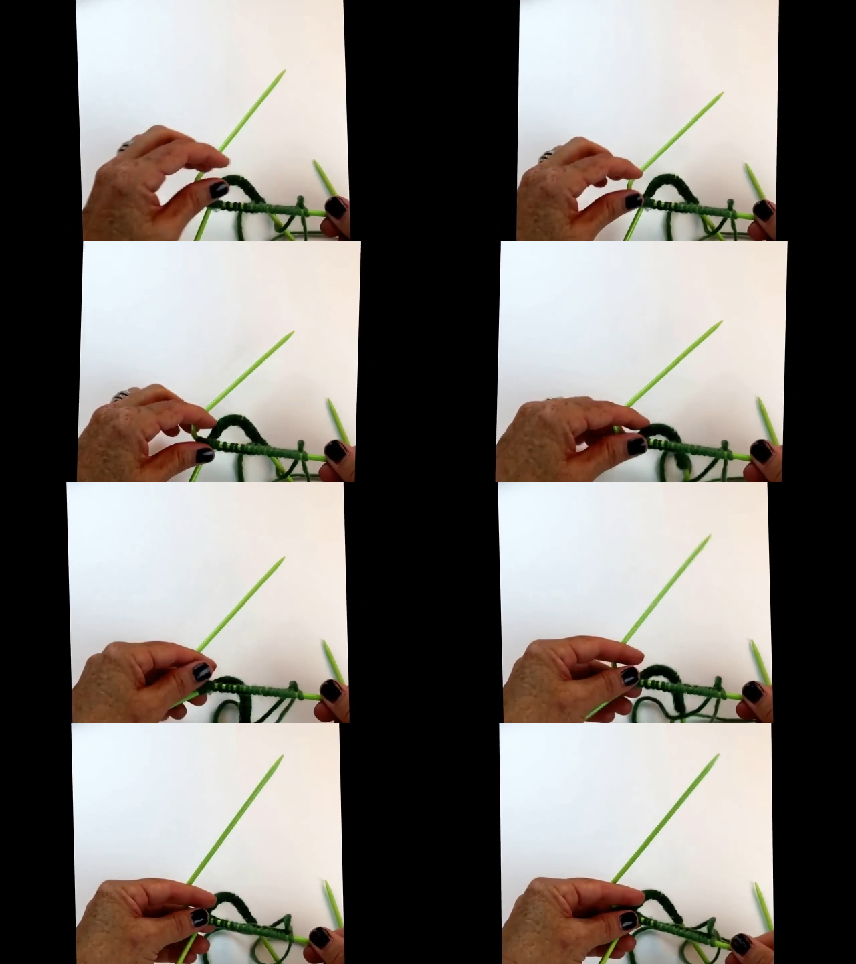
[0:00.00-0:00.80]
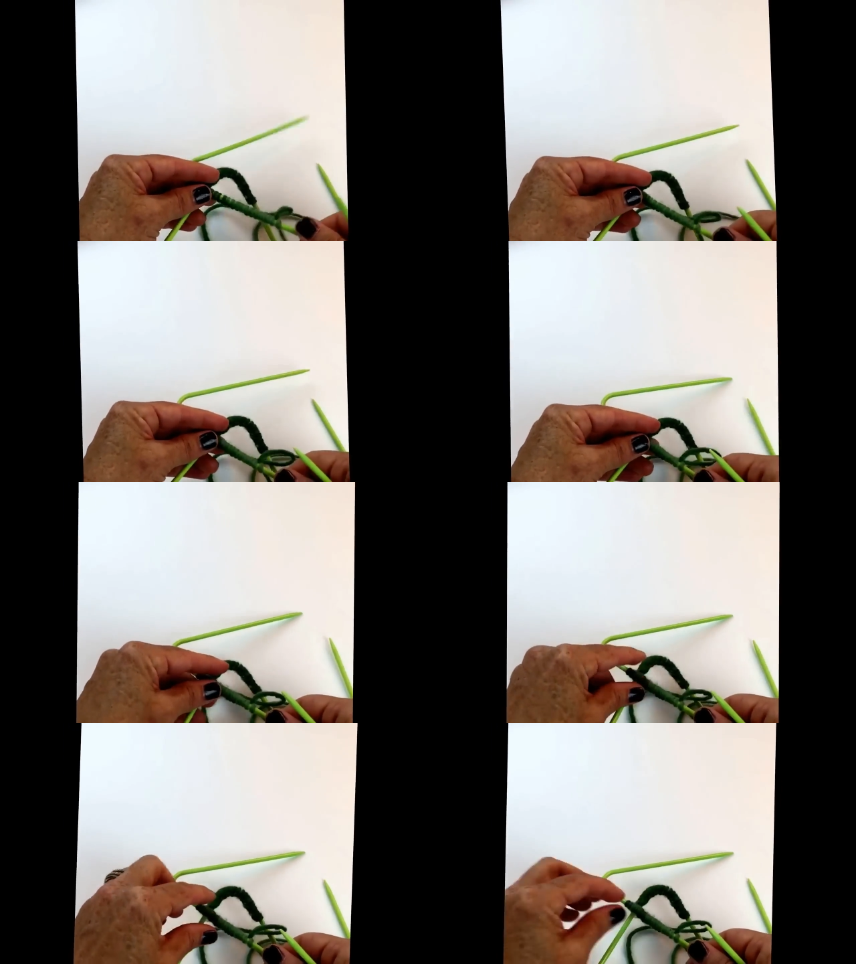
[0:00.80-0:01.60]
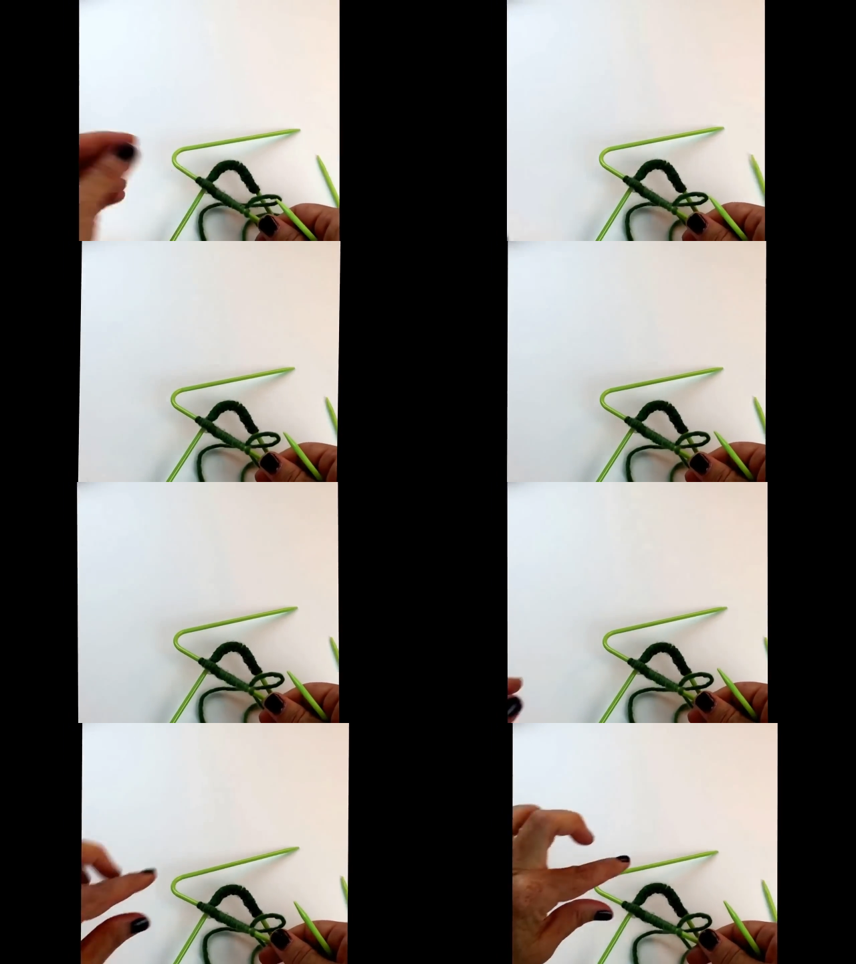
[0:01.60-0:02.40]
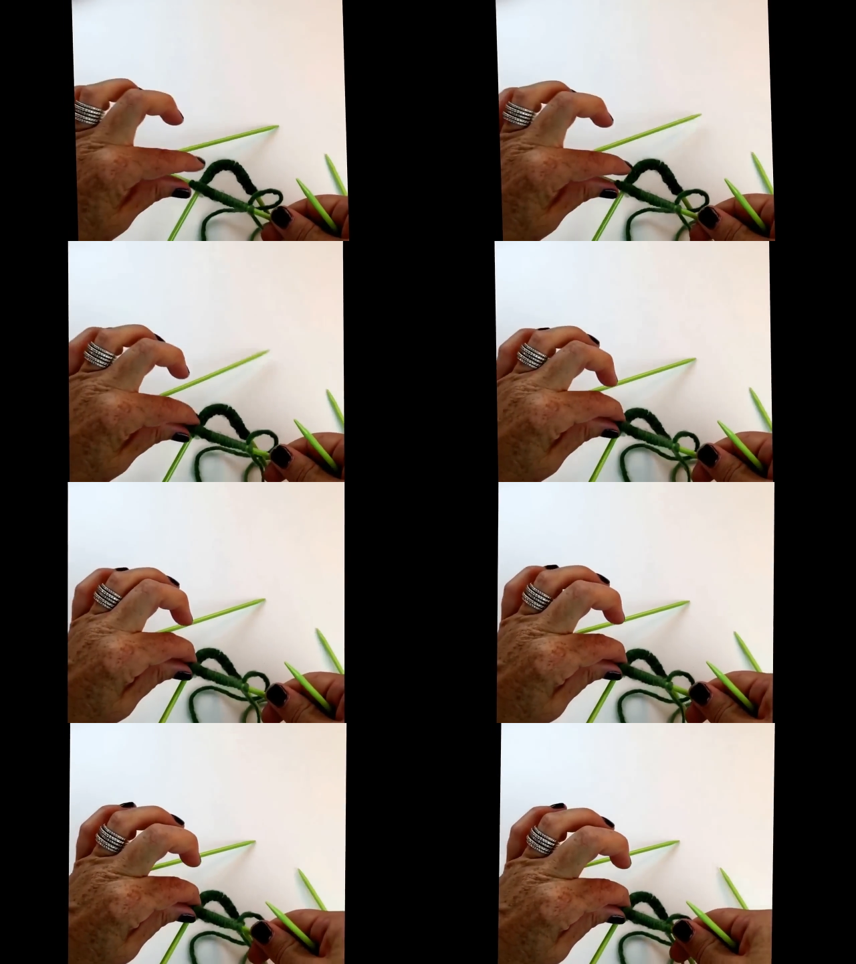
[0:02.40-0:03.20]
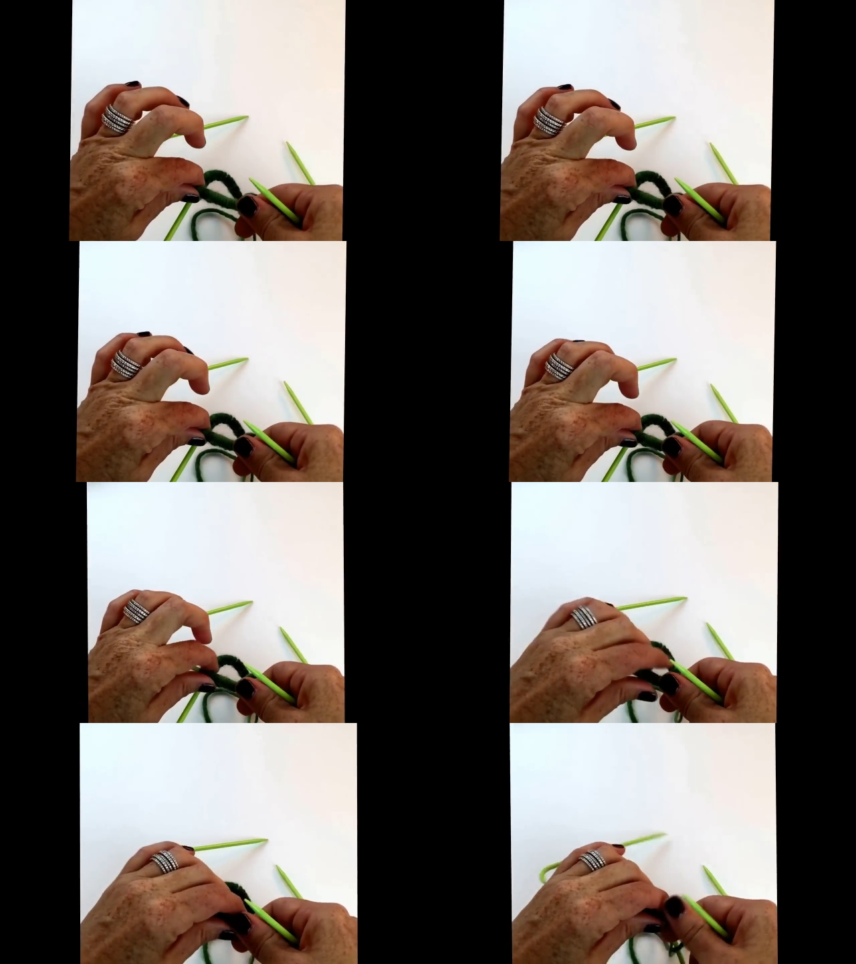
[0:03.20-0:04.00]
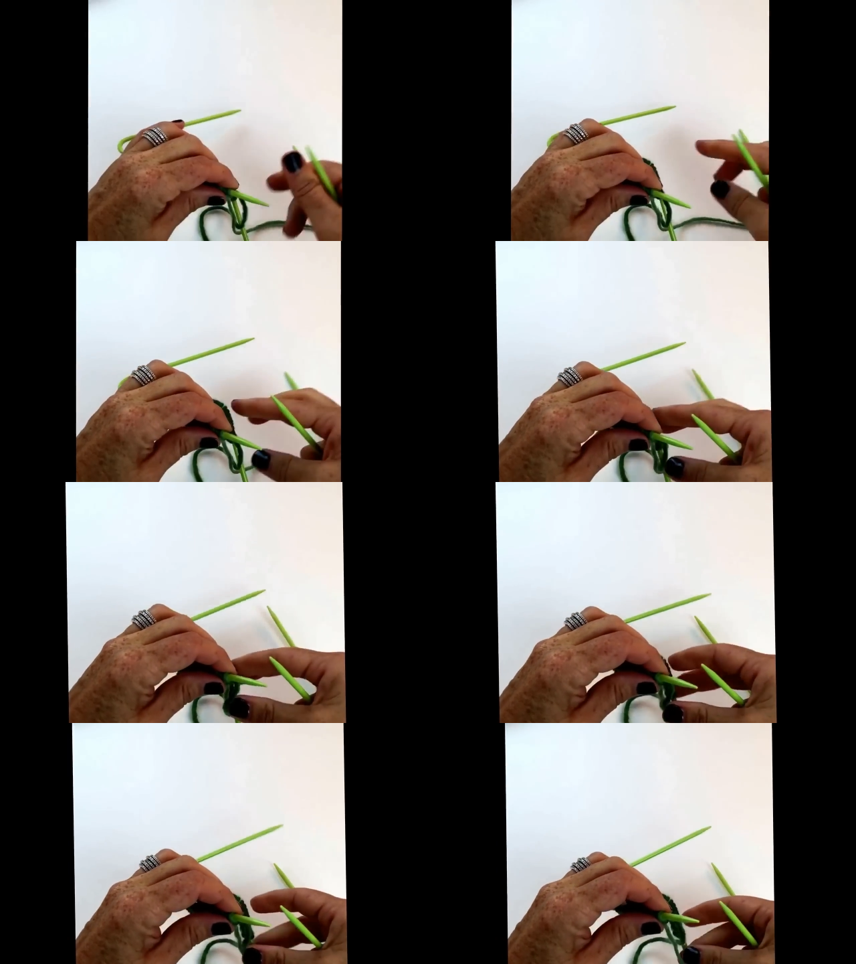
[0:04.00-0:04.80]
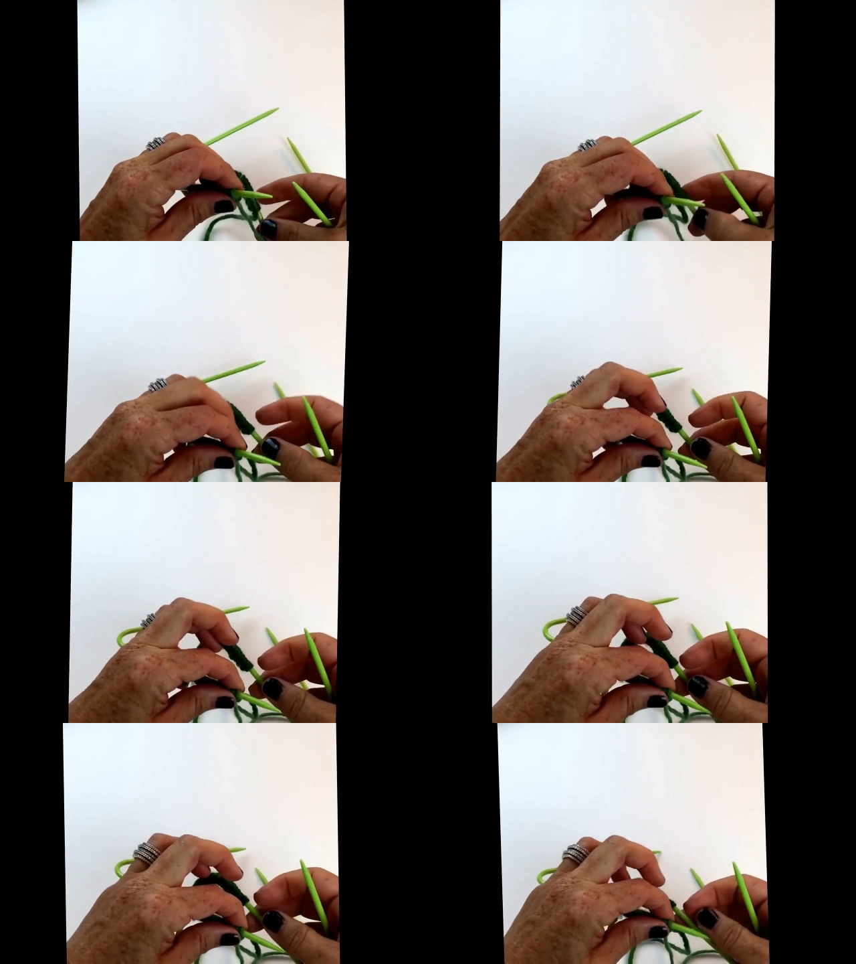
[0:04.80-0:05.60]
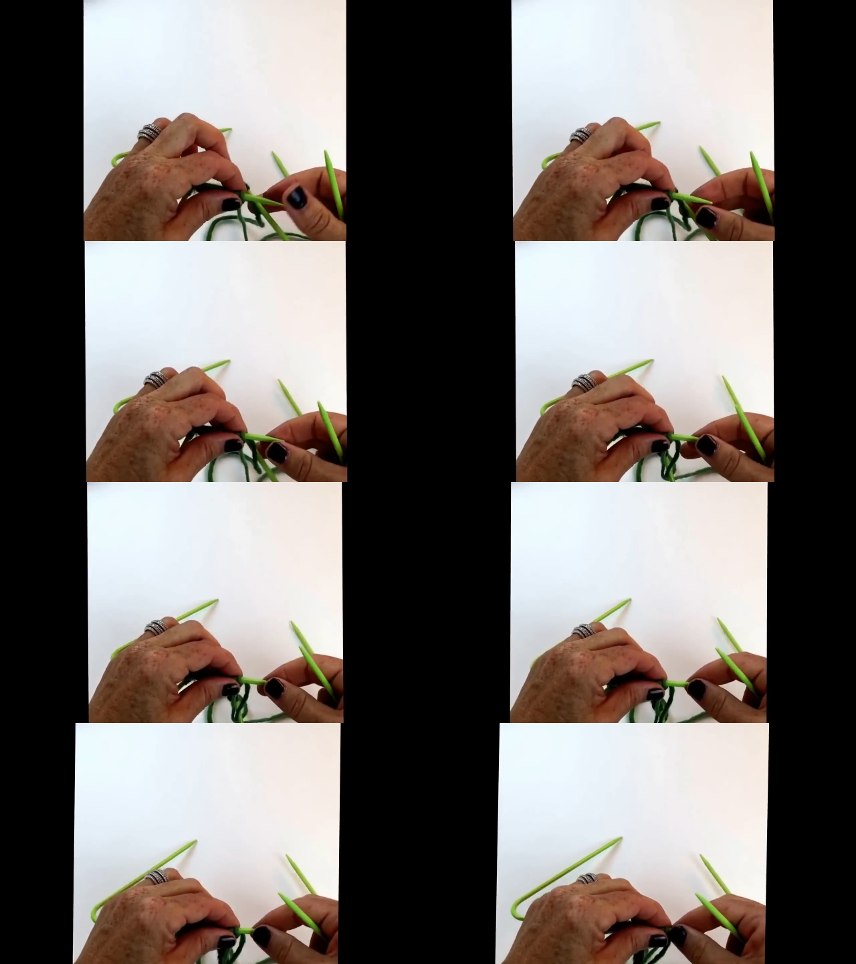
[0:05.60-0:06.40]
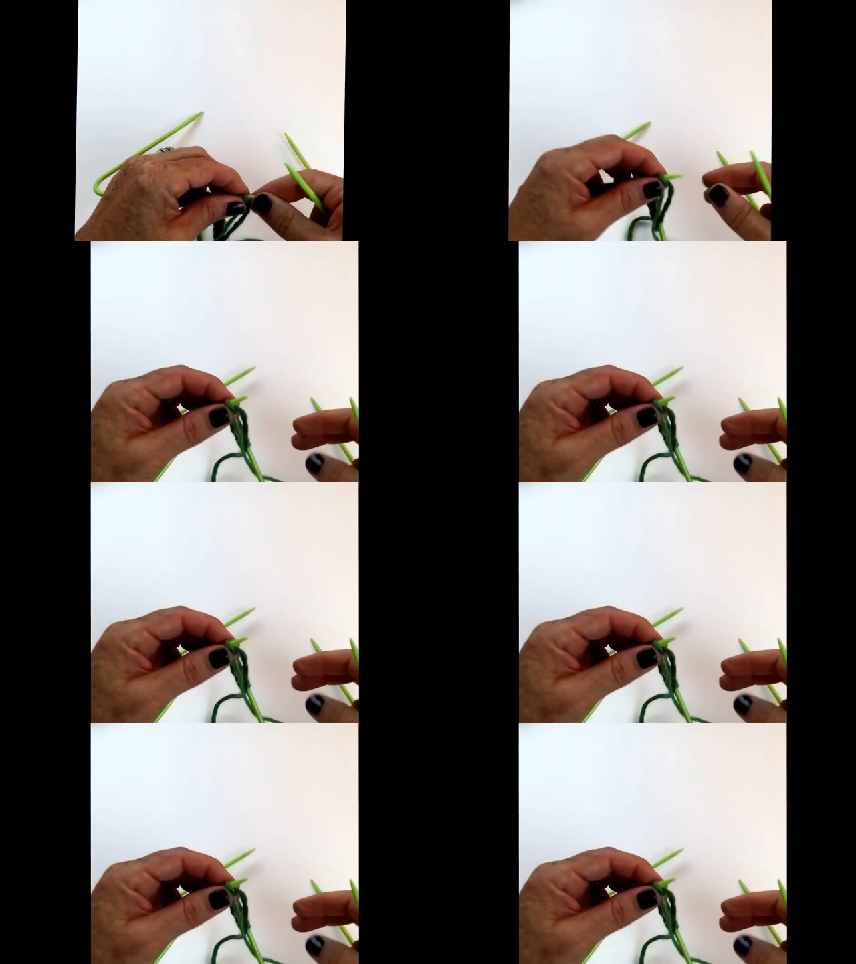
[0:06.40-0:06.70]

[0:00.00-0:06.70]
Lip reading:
No face is visible, so there are no lips to read.